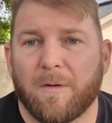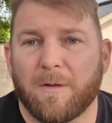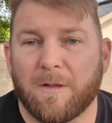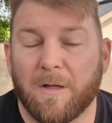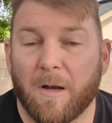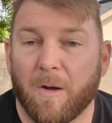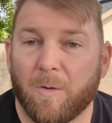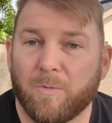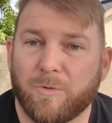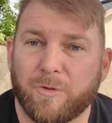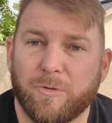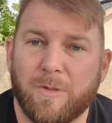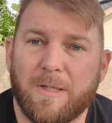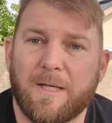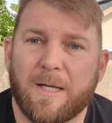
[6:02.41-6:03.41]
You know,
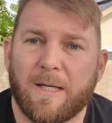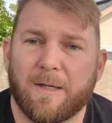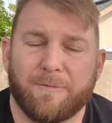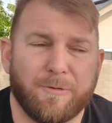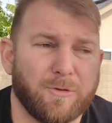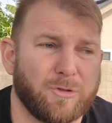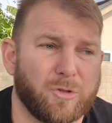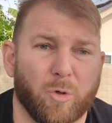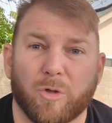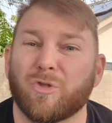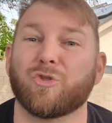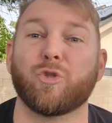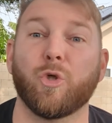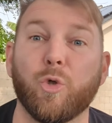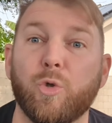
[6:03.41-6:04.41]
you need to, if you score
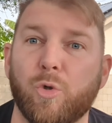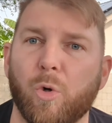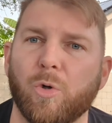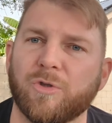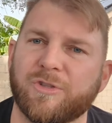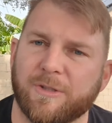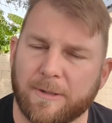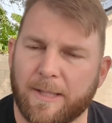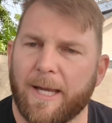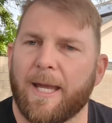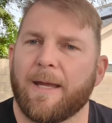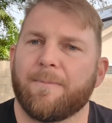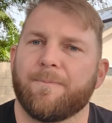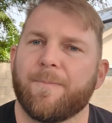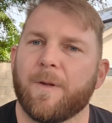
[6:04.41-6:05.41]
two goals in a
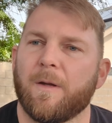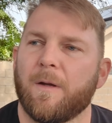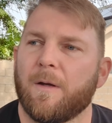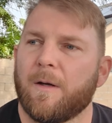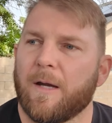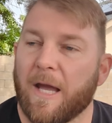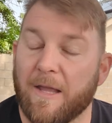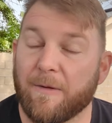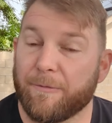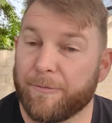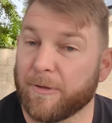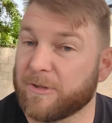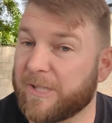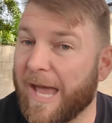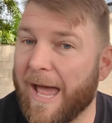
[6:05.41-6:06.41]
game in the
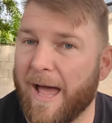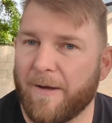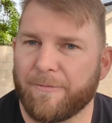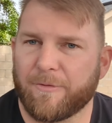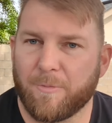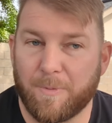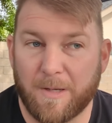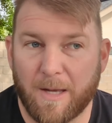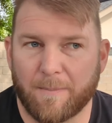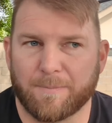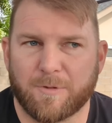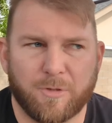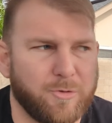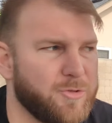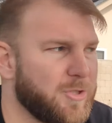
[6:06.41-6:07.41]
first half to be up
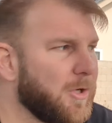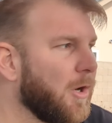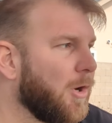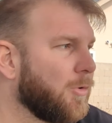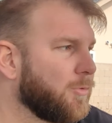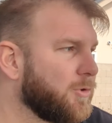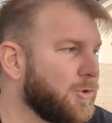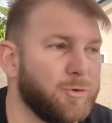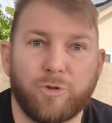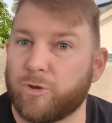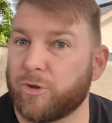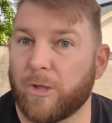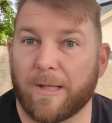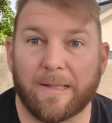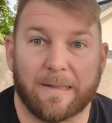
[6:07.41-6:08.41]
2 0, you
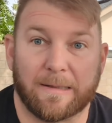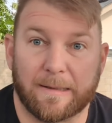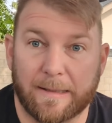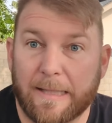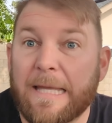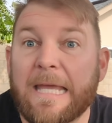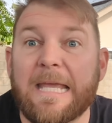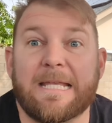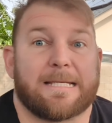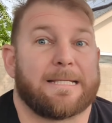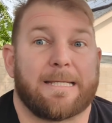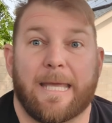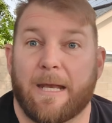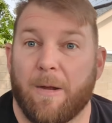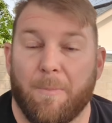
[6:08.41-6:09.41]
should at
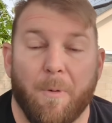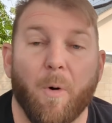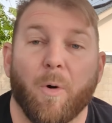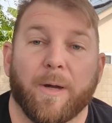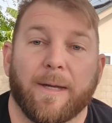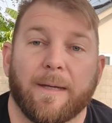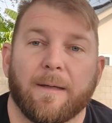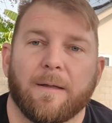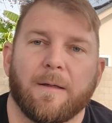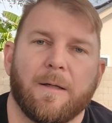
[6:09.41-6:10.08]
least get a point.